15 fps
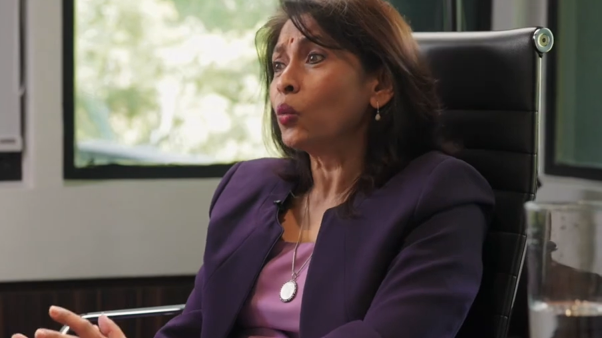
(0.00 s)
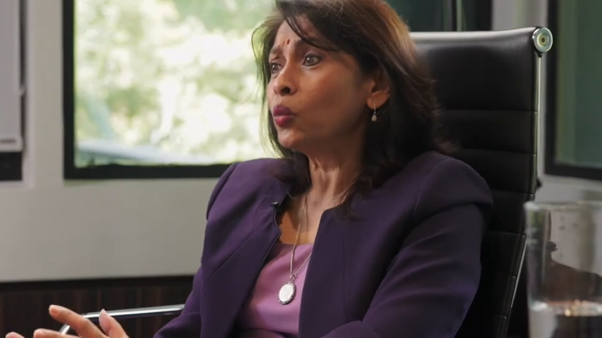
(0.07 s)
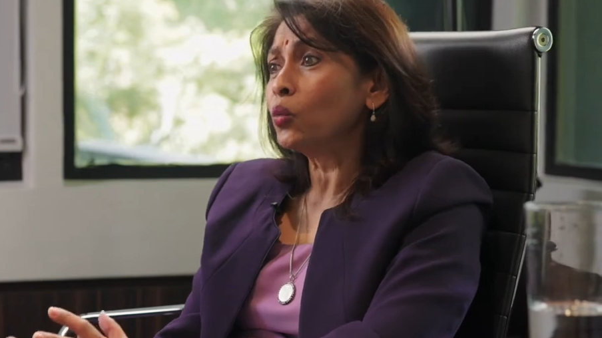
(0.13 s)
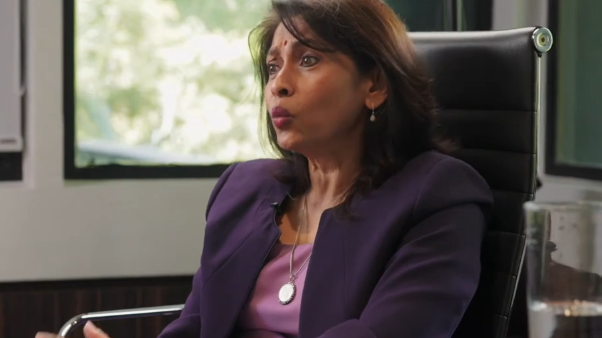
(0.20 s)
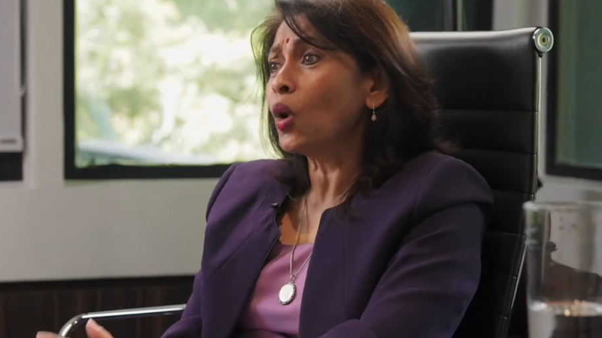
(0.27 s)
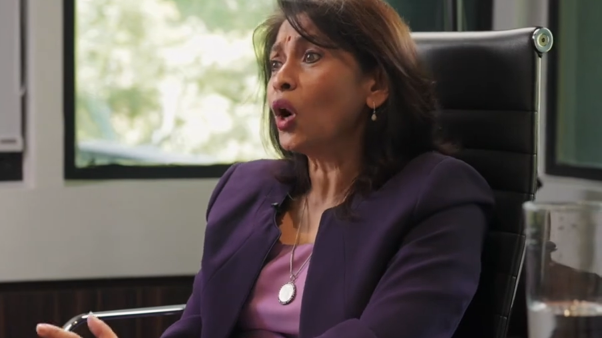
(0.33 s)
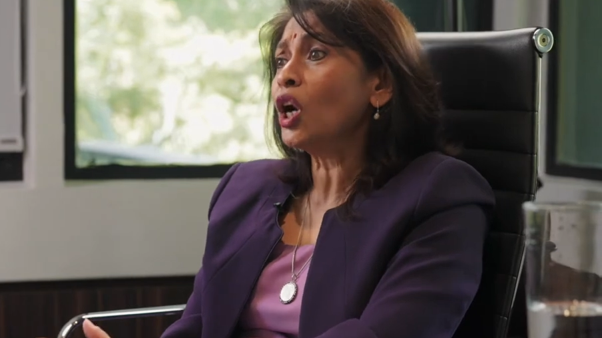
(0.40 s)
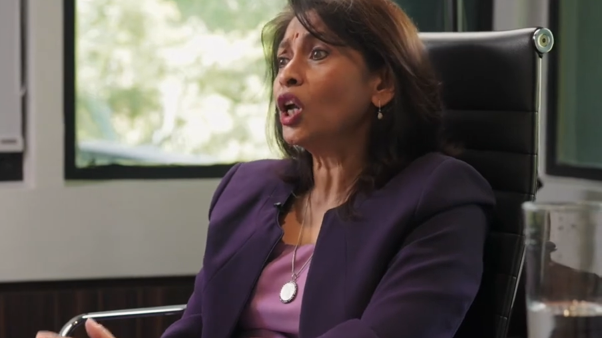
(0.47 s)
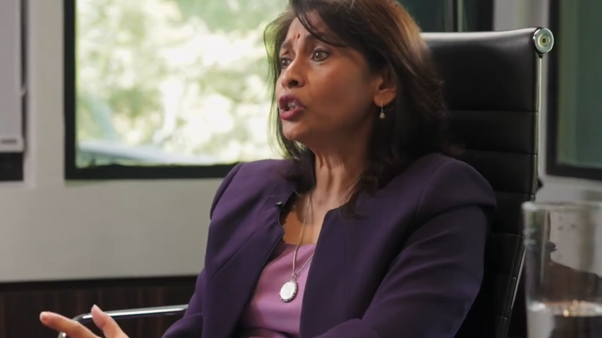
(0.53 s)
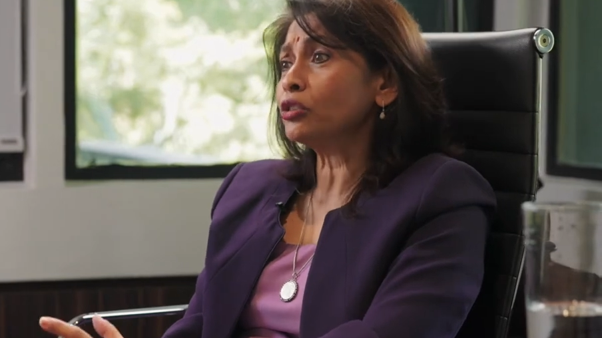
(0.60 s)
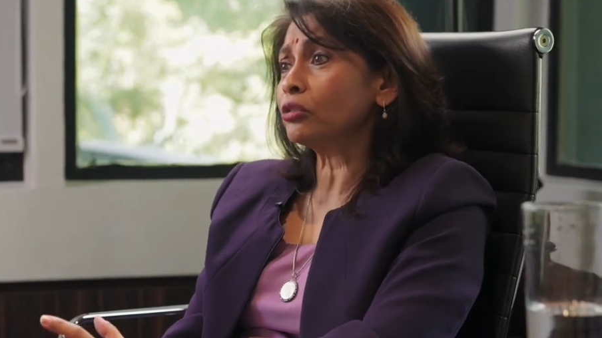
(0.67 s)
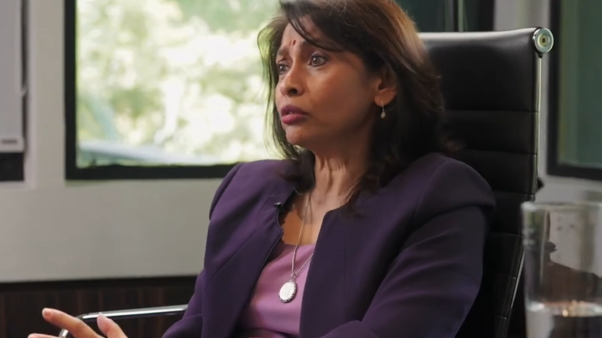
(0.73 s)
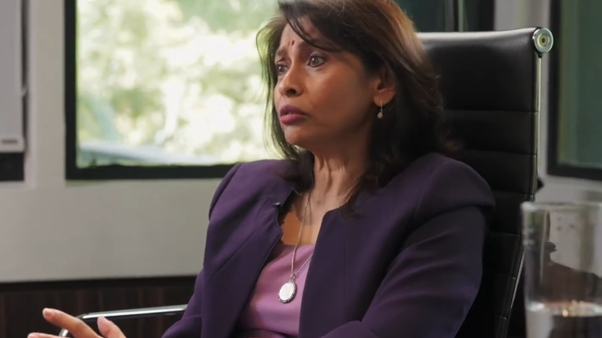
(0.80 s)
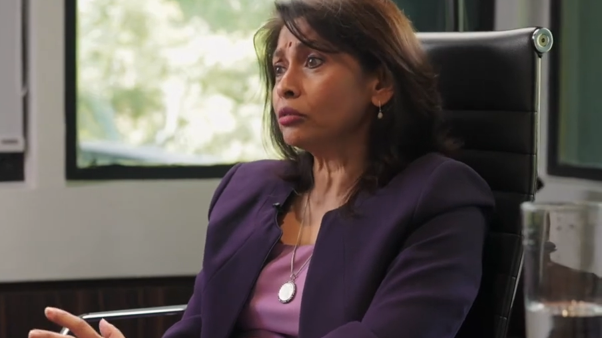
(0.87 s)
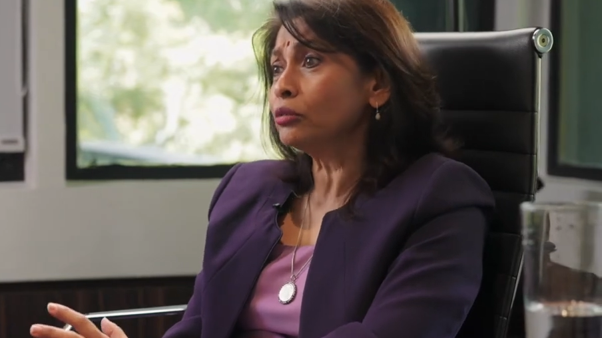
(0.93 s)

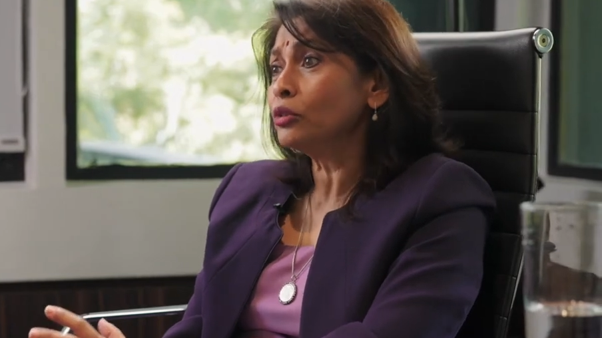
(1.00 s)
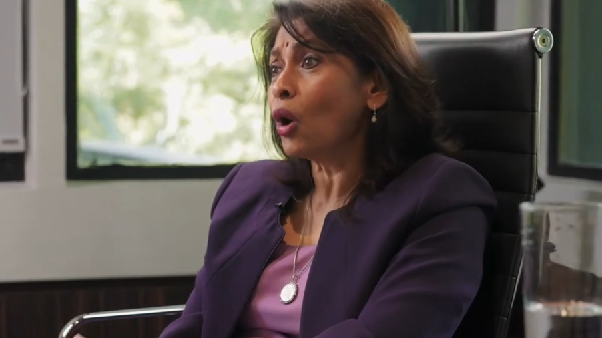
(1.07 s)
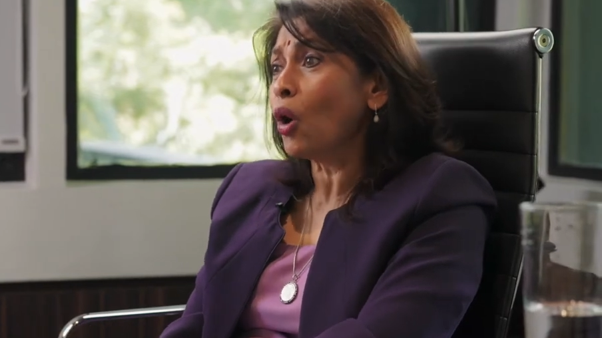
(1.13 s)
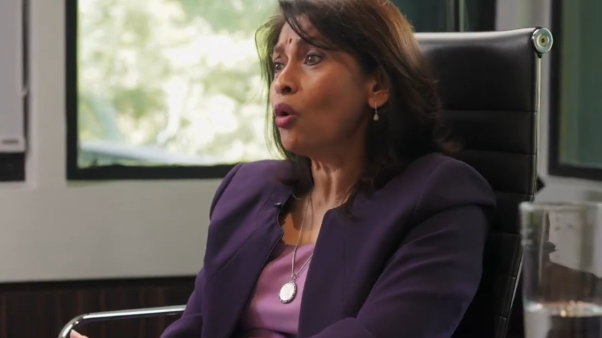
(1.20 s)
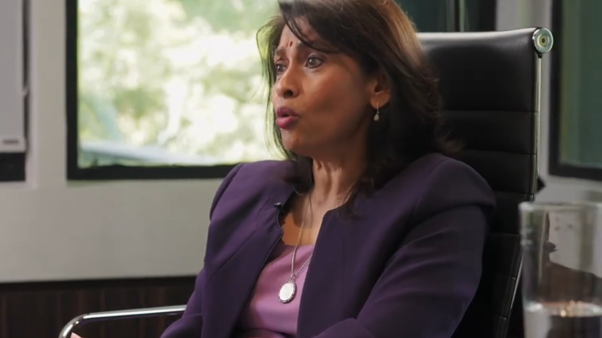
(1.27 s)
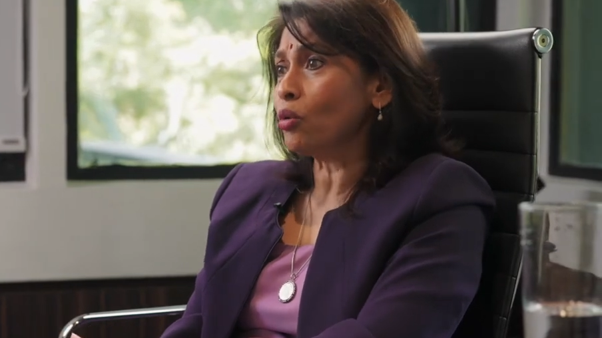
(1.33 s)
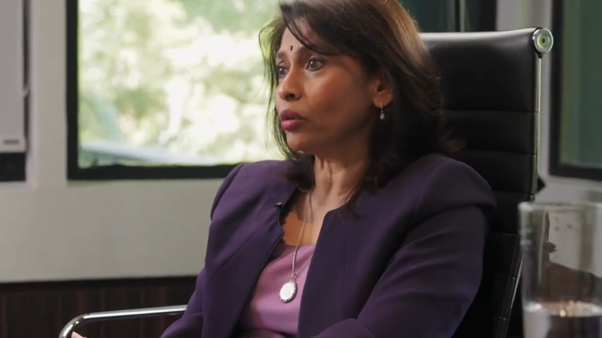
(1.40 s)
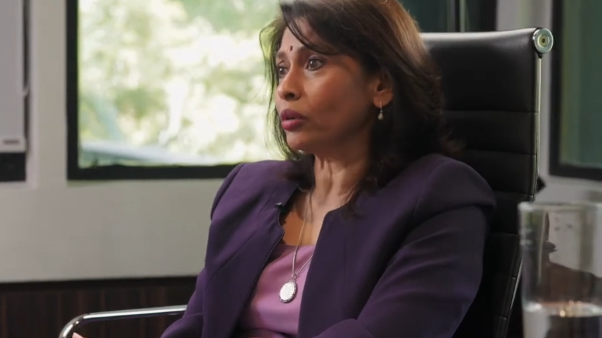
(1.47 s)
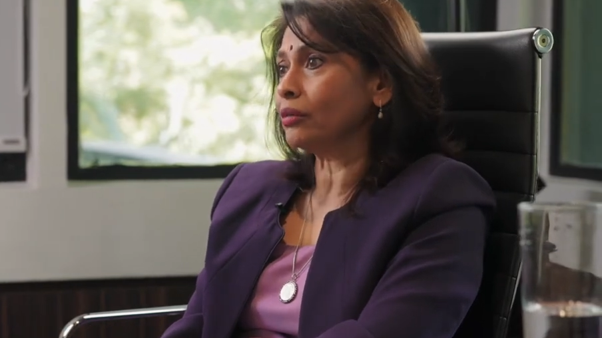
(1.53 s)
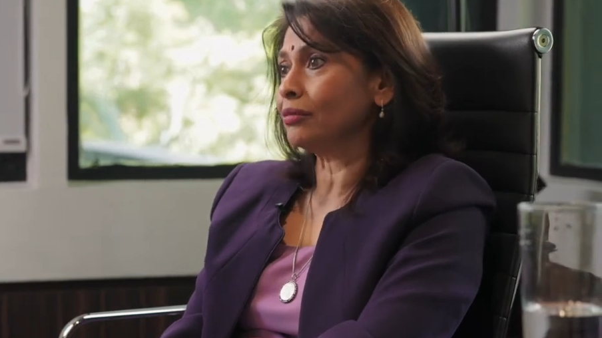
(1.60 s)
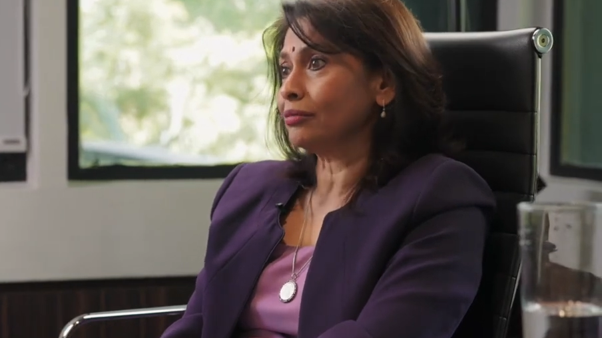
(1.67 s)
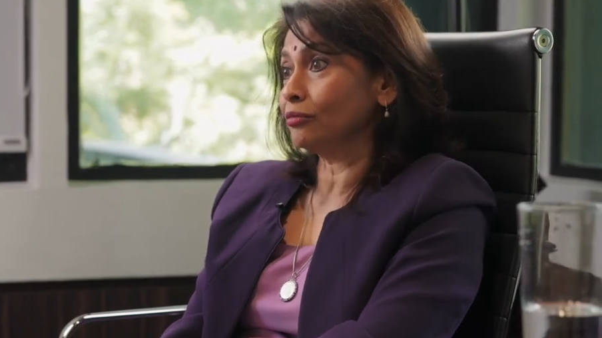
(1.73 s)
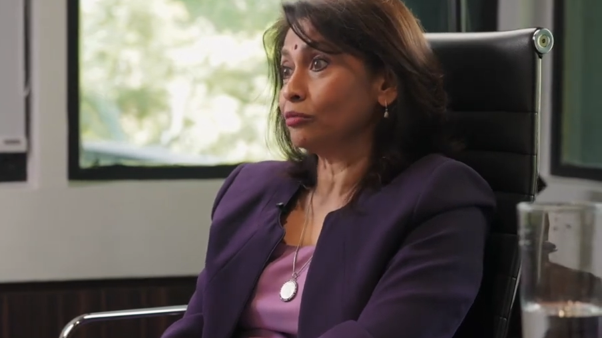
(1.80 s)
world known,